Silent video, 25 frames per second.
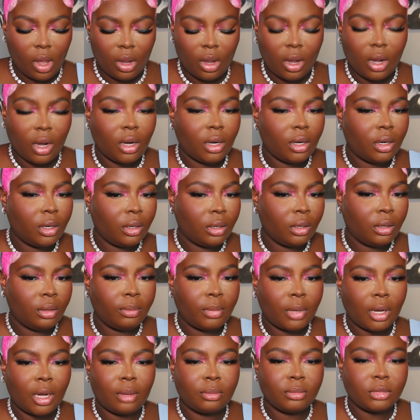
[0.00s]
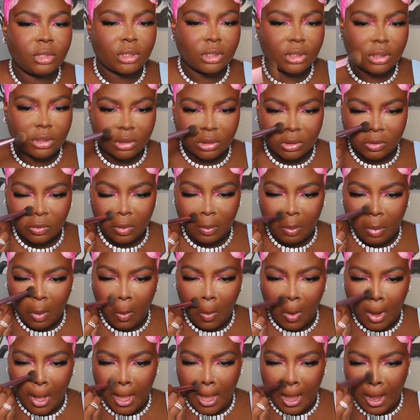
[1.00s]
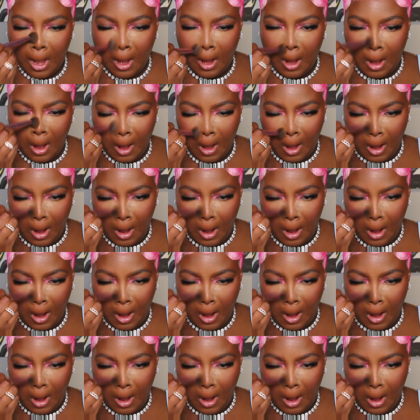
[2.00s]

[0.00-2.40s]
I'm just gonna sweep away.